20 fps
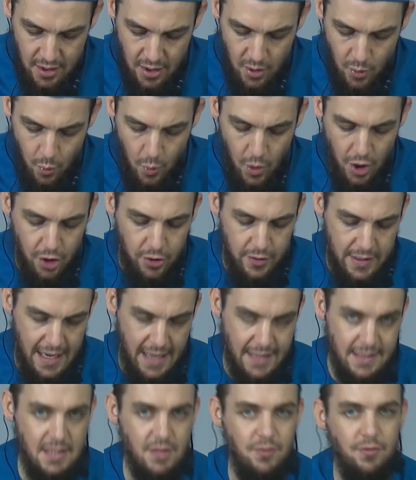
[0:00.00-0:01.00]
were
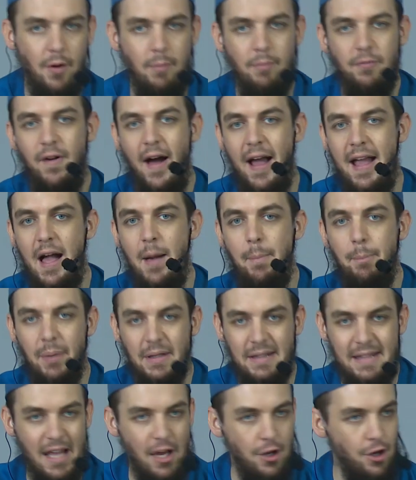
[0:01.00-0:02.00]
created from fire,
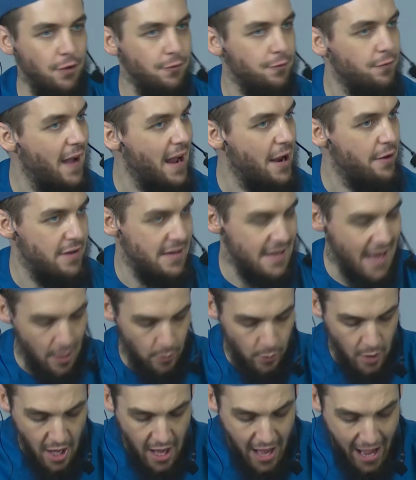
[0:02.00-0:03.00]
but they are not fiery
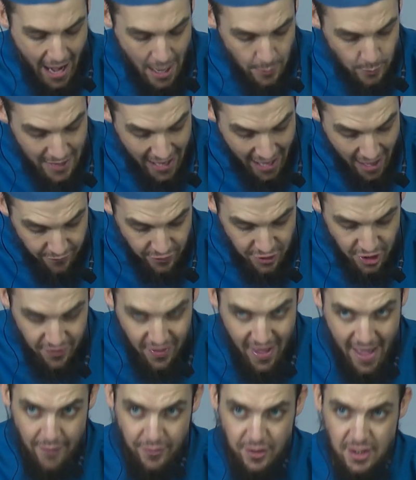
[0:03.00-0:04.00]
now. And we have another
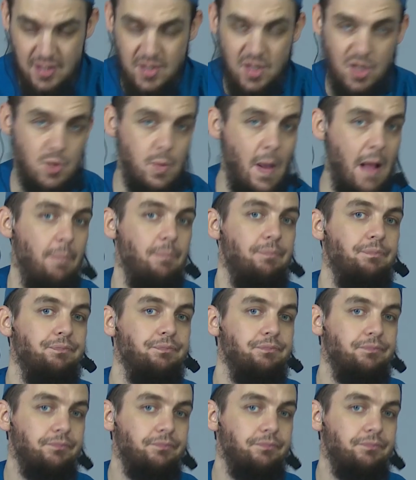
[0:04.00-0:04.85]
evidence as well.